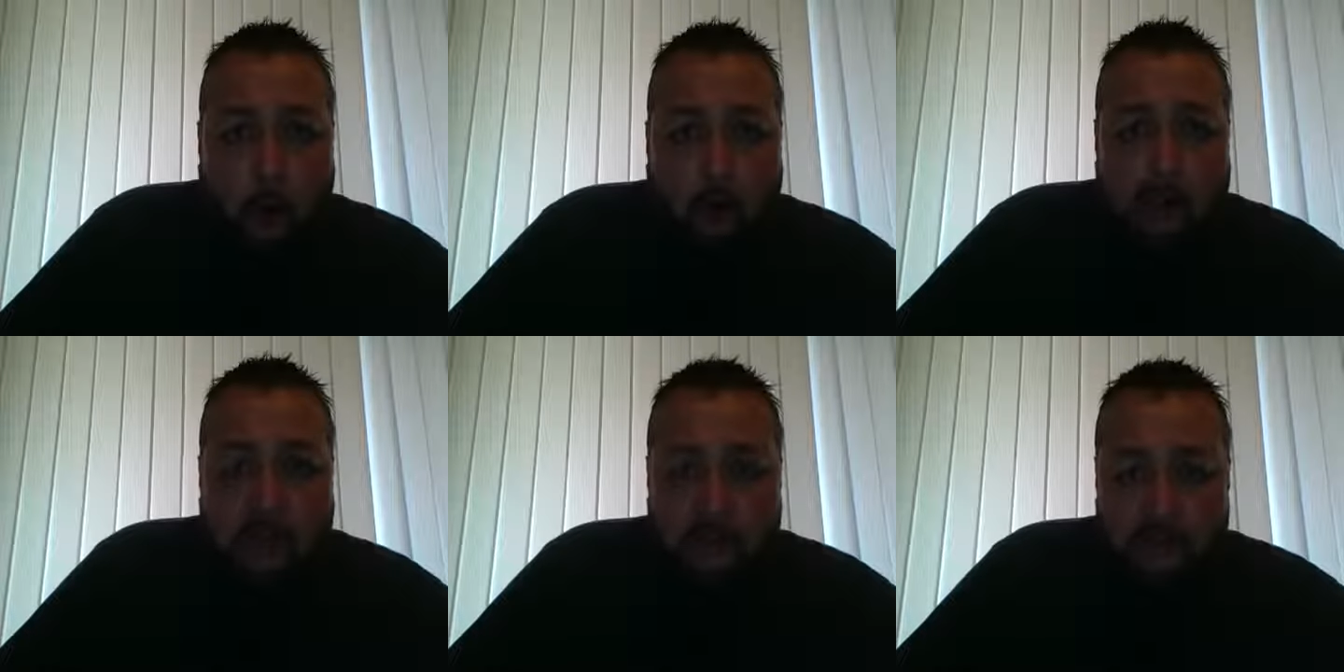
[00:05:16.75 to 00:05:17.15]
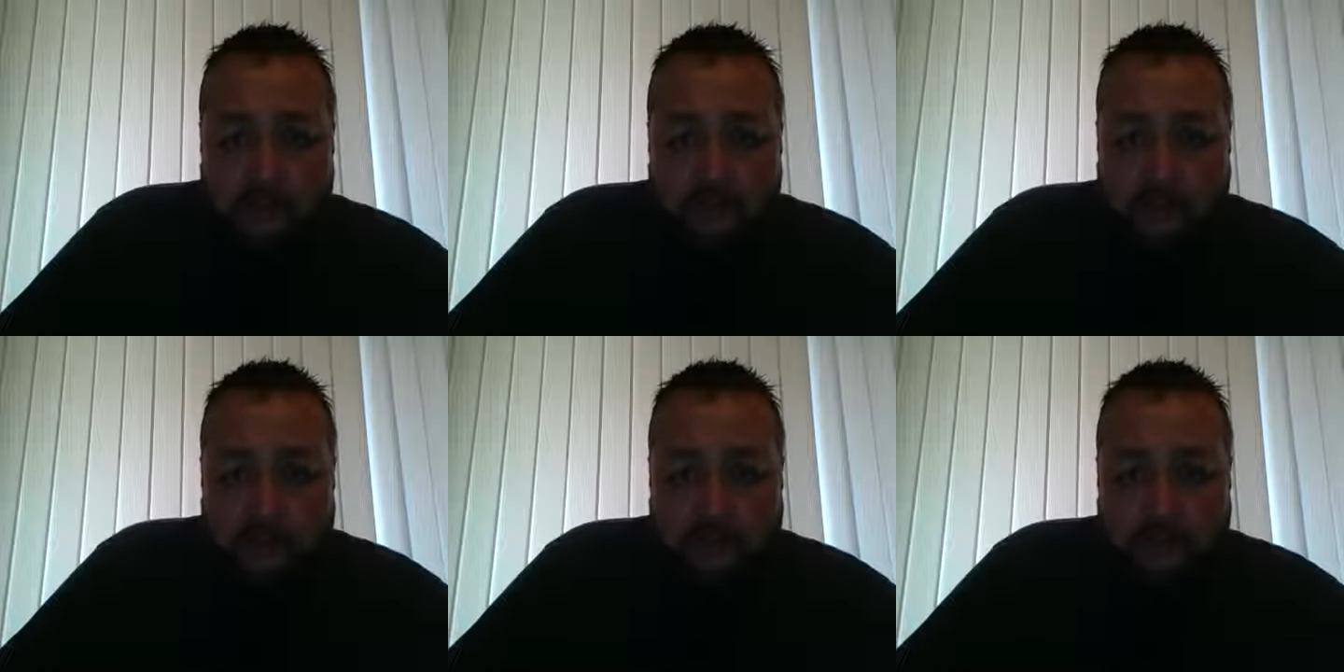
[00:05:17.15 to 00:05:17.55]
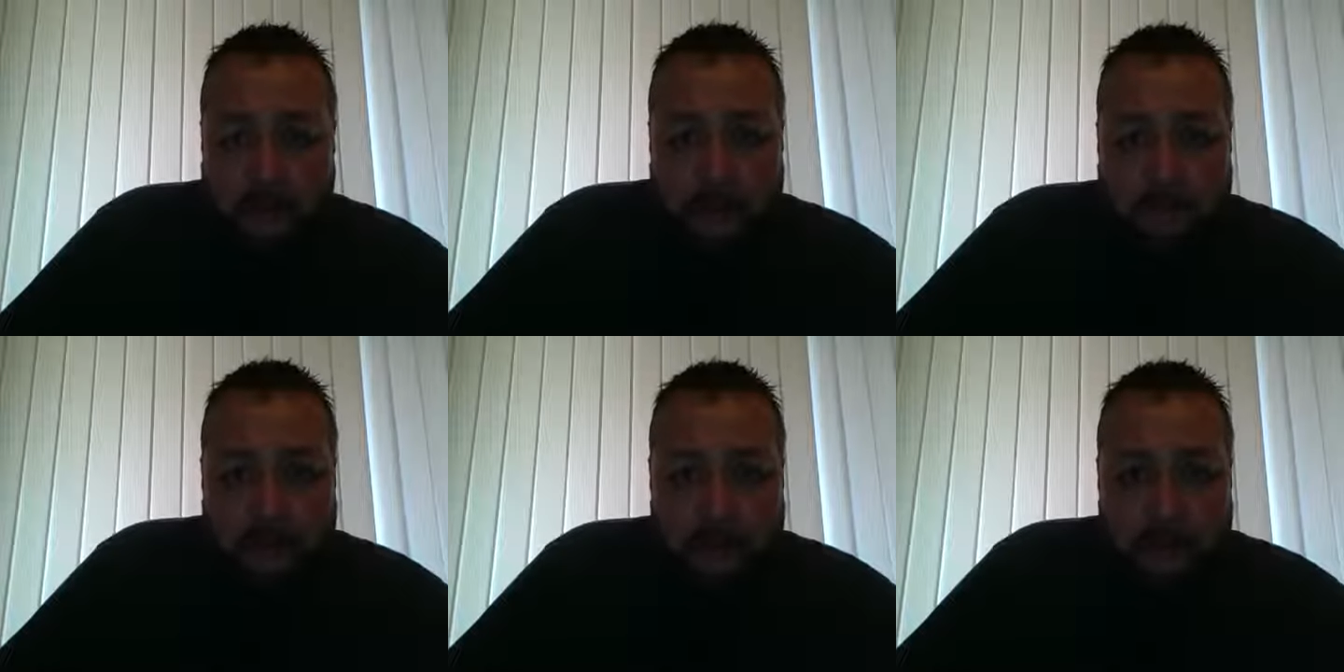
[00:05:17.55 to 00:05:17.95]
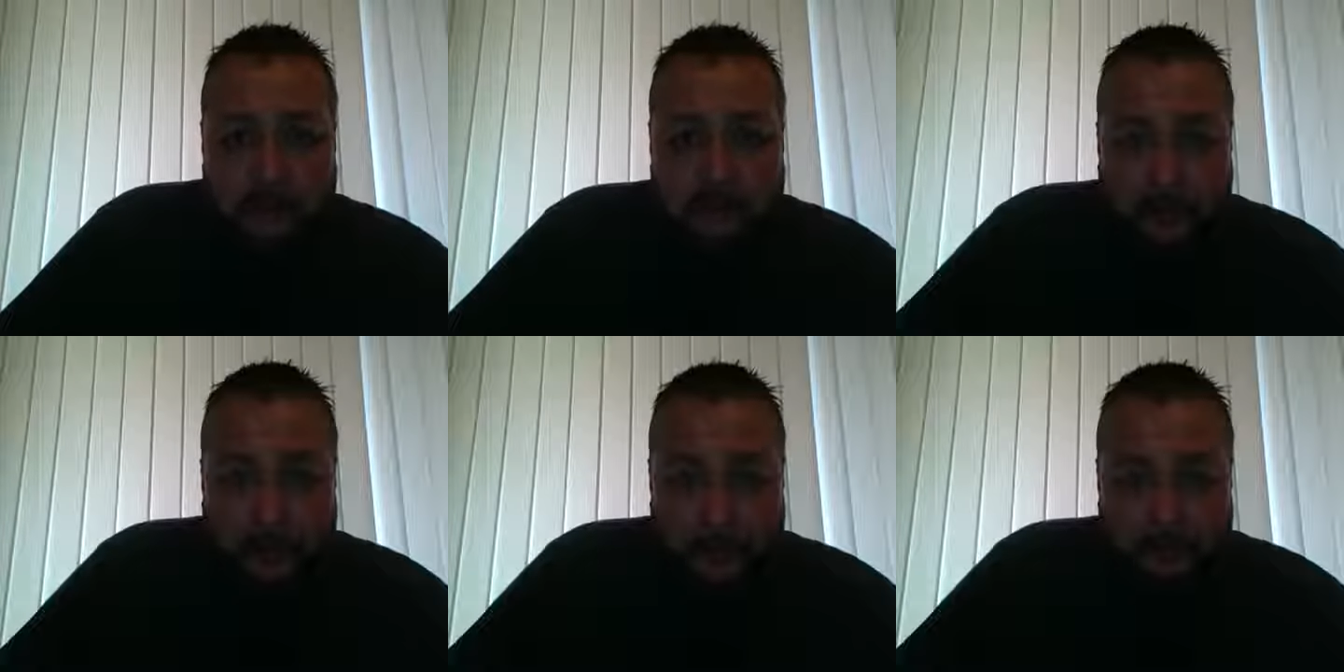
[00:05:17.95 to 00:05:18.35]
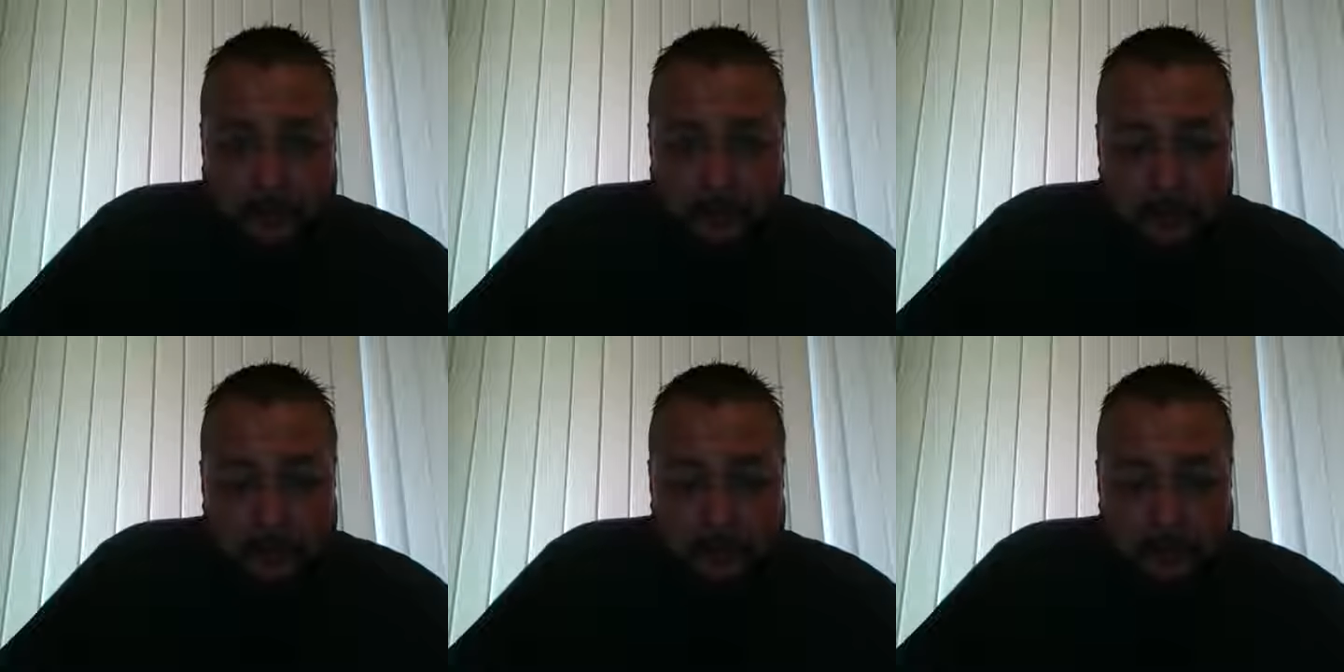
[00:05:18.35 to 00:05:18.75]
Go and and see it for
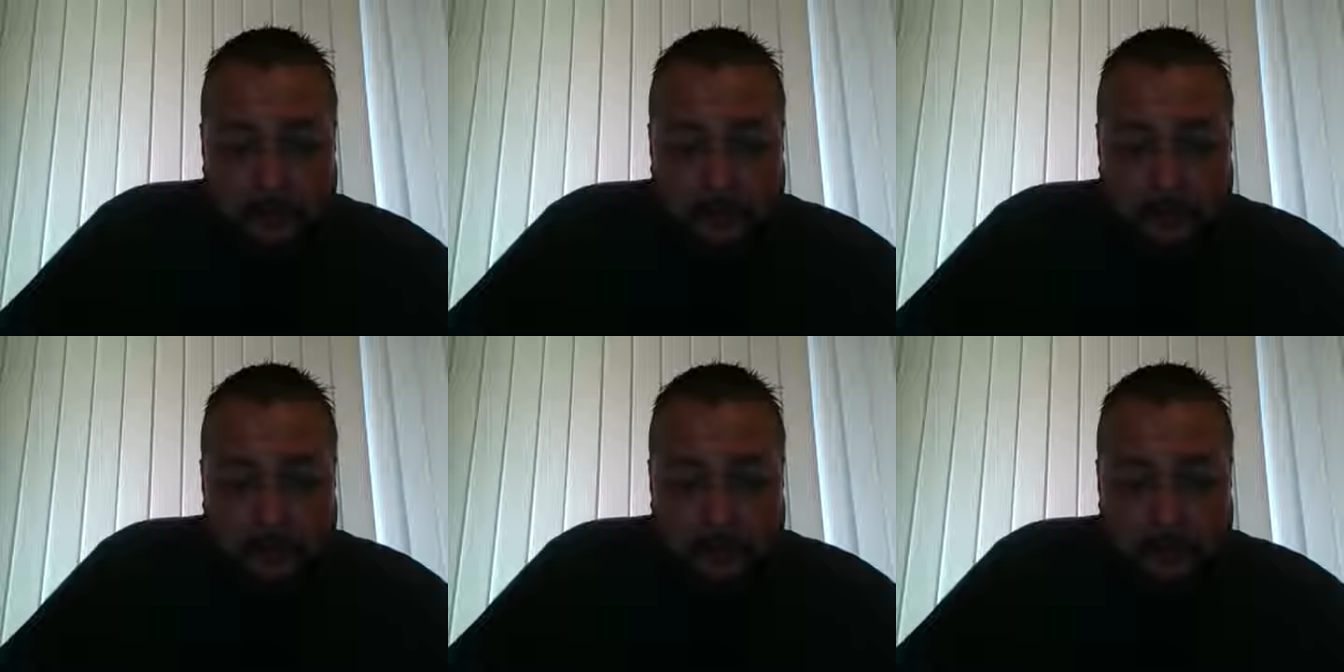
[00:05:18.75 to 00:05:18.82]
yourself.